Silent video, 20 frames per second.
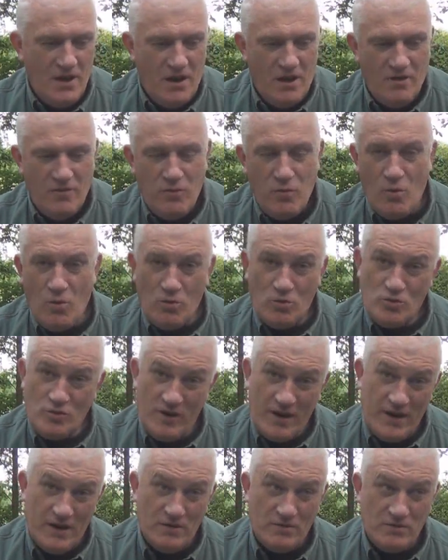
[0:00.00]
I've walked
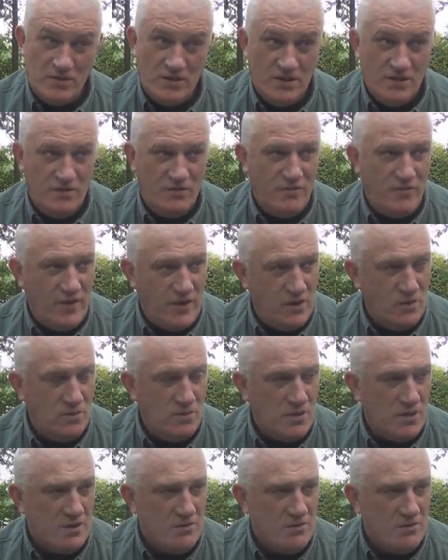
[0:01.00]
around the field.